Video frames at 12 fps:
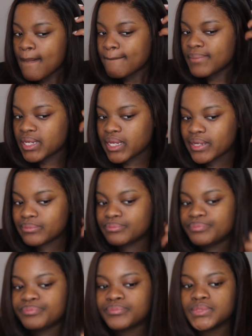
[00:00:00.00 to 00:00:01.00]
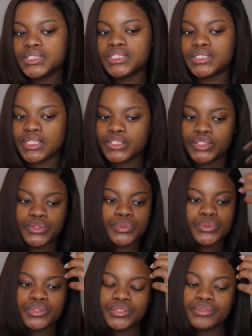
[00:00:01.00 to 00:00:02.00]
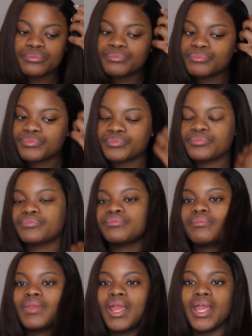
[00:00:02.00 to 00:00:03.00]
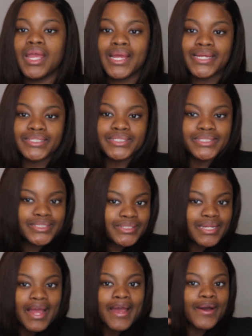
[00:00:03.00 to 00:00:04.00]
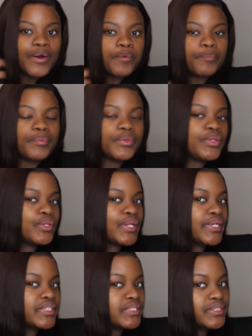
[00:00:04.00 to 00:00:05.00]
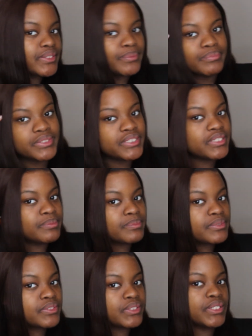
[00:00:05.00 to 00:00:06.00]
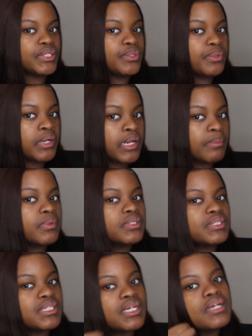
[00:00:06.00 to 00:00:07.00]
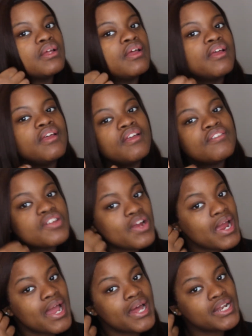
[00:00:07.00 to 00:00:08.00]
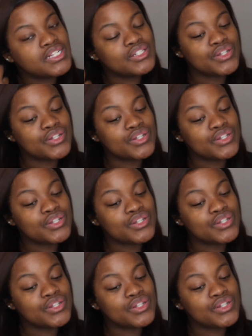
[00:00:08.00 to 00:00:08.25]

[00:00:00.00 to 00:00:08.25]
But yep, stay tuned, and I hope you learned some tips and you were able to figure out how to do